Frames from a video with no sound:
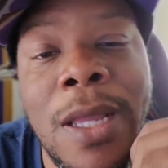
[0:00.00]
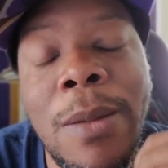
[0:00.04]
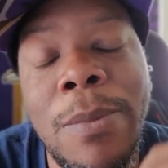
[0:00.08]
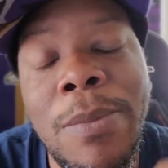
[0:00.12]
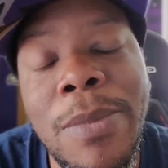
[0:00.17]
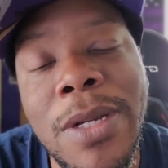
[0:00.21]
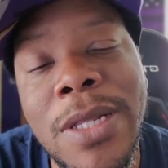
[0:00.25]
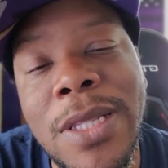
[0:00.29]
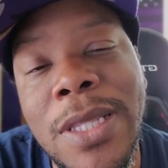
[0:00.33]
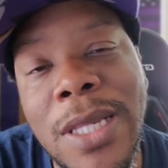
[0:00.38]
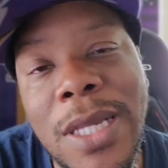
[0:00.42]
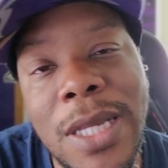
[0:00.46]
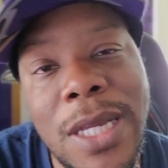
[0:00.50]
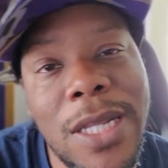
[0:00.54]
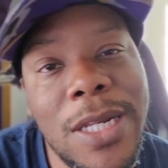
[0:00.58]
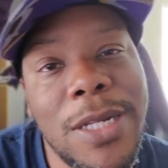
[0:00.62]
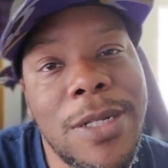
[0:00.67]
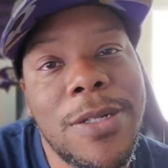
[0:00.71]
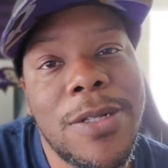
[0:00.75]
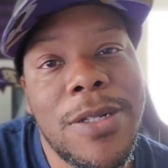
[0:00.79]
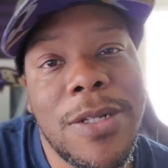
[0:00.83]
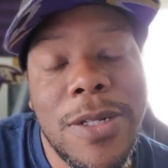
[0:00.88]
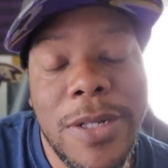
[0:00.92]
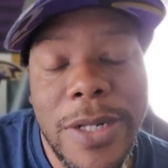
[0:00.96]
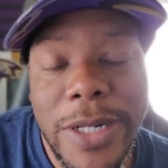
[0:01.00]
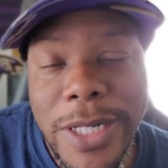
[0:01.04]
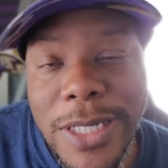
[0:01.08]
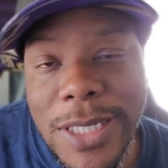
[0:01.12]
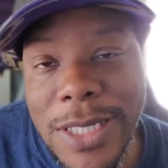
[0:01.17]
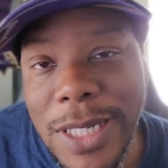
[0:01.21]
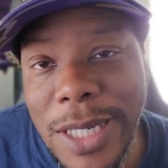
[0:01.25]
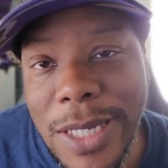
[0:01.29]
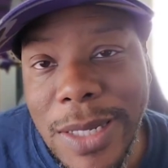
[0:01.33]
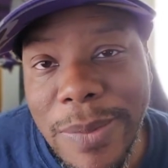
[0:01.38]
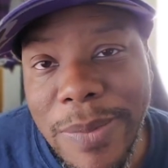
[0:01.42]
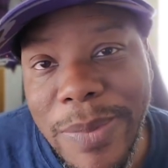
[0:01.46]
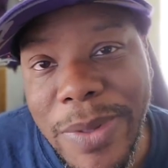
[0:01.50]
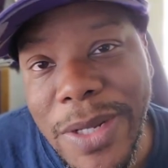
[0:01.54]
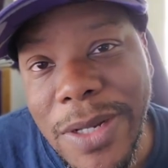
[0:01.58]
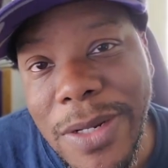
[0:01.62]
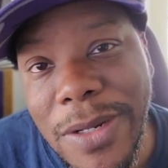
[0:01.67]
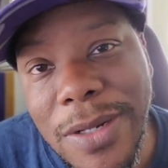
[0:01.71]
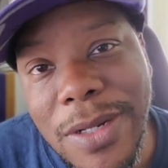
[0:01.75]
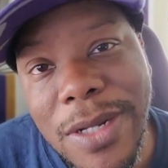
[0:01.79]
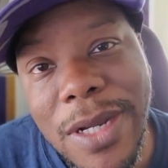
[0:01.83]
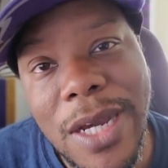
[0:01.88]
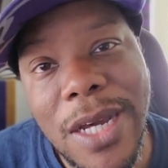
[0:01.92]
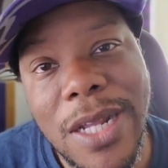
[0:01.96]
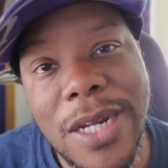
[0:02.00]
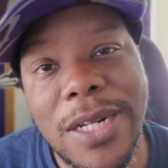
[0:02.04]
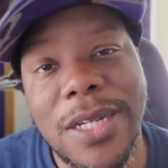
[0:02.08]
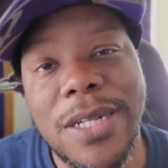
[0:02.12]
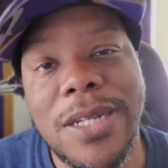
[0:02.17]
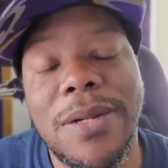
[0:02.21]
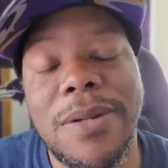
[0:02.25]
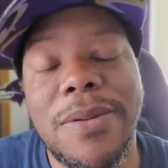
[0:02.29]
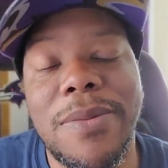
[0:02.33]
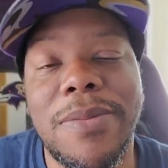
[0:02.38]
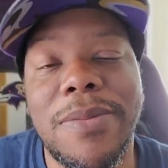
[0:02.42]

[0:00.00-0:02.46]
but then, you know, they said Bill got to